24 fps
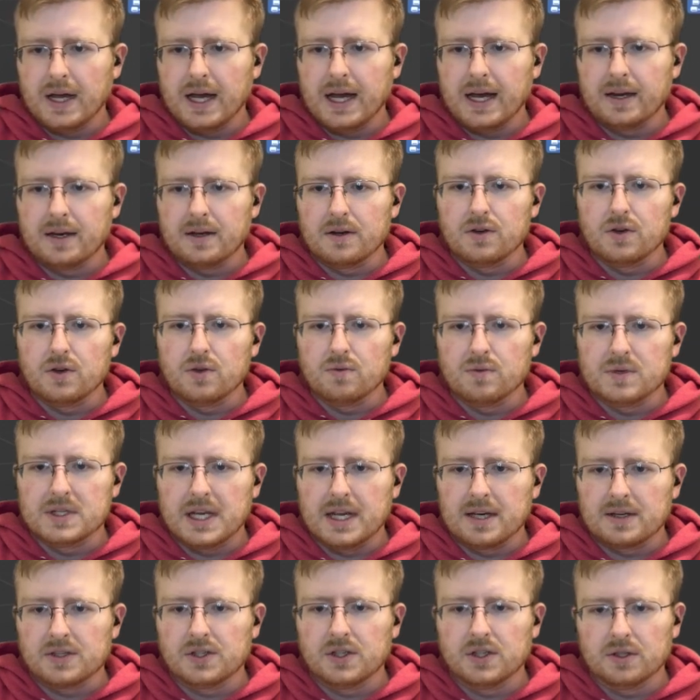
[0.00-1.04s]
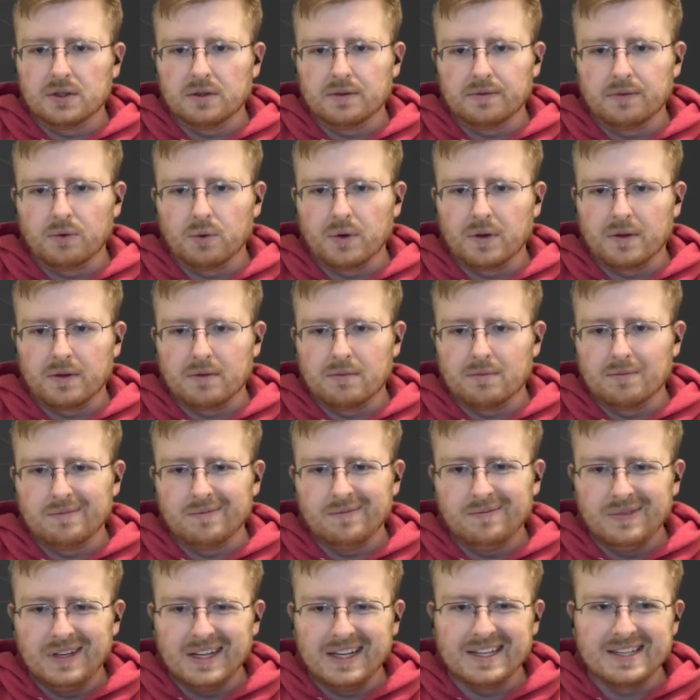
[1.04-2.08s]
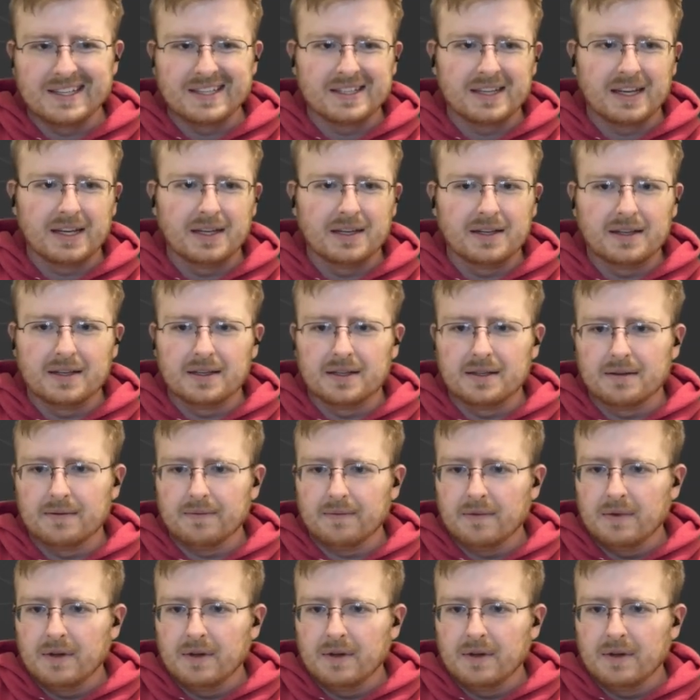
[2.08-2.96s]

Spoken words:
add a new texture for them and assign it.